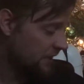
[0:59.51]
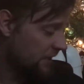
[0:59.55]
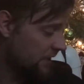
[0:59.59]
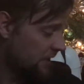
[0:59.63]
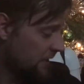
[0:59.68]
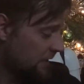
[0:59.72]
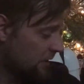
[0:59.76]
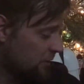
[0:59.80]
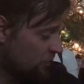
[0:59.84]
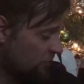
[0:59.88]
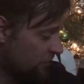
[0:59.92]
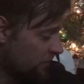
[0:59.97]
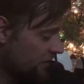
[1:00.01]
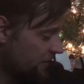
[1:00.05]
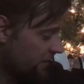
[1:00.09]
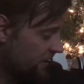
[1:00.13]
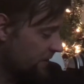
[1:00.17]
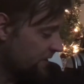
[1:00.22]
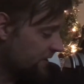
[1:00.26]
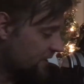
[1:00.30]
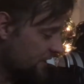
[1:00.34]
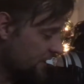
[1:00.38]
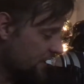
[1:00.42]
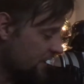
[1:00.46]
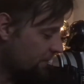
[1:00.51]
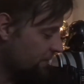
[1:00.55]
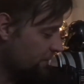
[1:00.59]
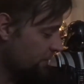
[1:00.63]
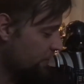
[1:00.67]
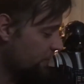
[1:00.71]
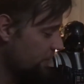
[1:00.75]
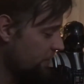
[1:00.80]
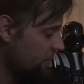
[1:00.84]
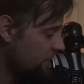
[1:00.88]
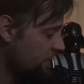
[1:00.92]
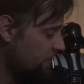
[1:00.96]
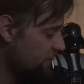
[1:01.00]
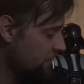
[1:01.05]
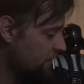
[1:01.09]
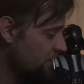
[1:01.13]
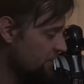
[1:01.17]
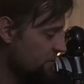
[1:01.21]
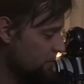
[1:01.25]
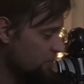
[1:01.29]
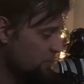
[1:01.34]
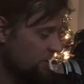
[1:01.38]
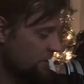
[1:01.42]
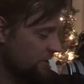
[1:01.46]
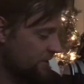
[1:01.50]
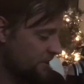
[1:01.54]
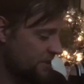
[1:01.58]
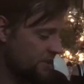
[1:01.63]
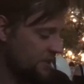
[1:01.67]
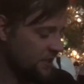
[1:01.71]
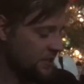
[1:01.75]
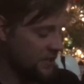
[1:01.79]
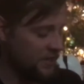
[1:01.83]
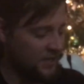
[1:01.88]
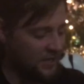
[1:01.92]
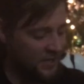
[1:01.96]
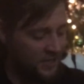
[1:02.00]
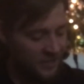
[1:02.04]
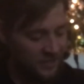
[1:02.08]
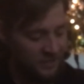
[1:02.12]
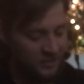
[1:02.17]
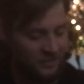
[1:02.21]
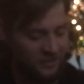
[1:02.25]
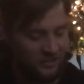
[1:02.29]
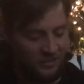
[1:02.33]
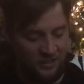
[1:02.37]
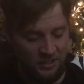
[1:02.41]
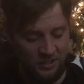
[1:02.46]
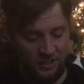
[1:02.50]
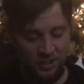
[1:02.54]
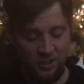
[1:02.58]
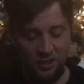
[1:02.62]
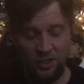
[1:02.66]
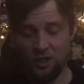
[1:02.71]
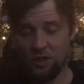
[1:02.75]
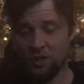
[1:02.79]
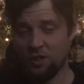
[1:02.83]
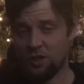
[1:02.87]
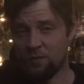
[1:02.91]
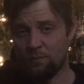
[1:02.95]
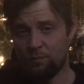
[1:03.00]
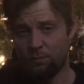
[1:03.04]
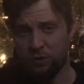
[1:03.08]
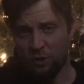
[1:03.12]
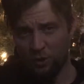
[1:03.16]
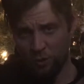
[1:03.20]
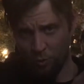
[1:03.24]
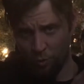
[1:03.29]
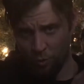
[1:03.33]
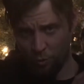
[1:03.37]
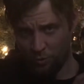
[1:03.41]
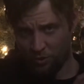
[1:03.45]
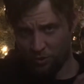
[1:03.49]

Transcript: One of the things I got for Christmas was the Blue